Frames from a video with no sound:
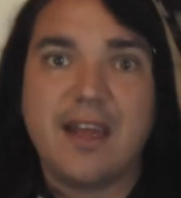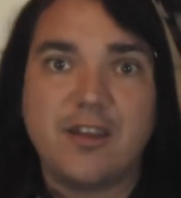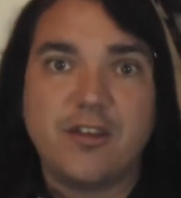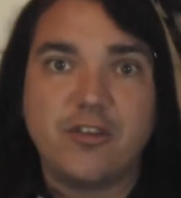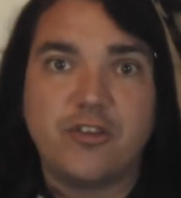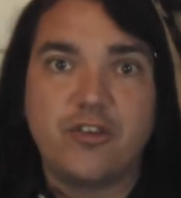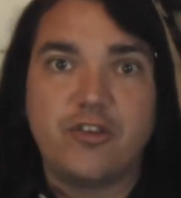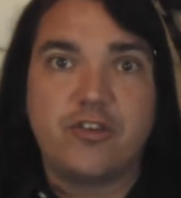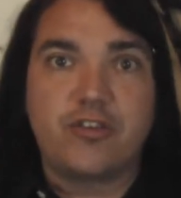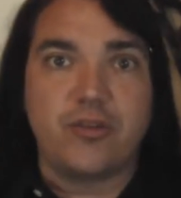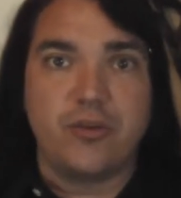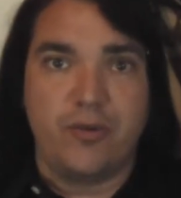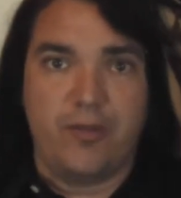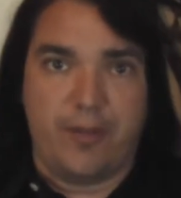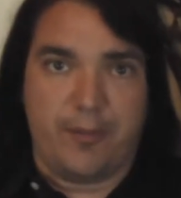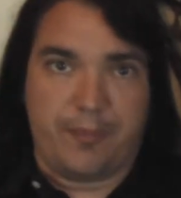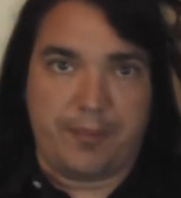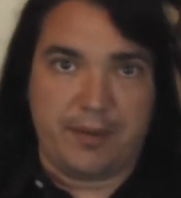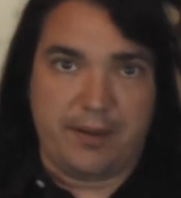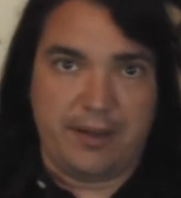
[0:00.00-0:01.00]
and sue
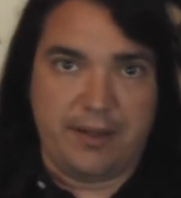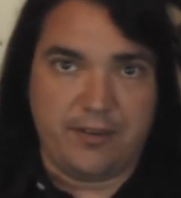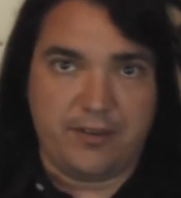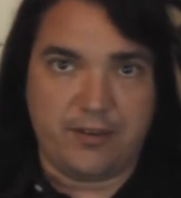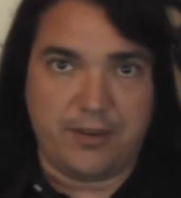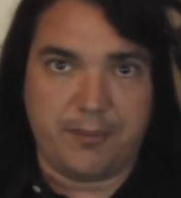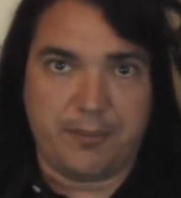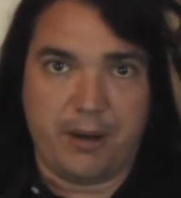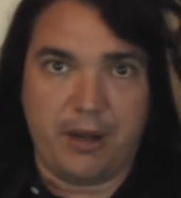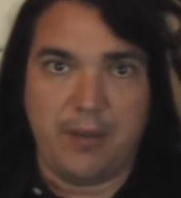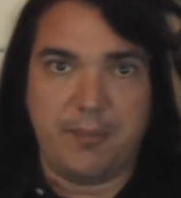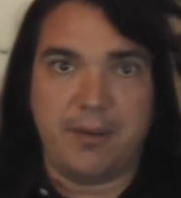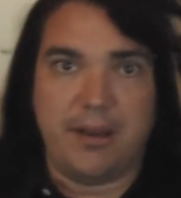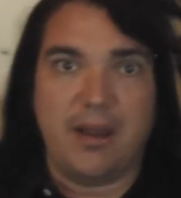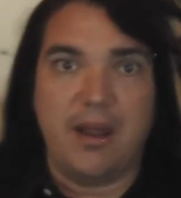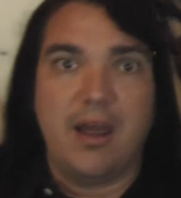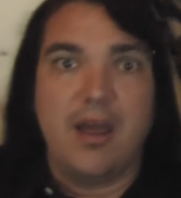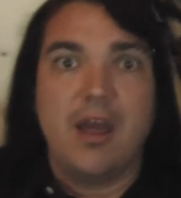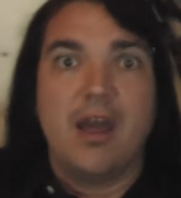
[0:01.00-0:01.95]
the police department.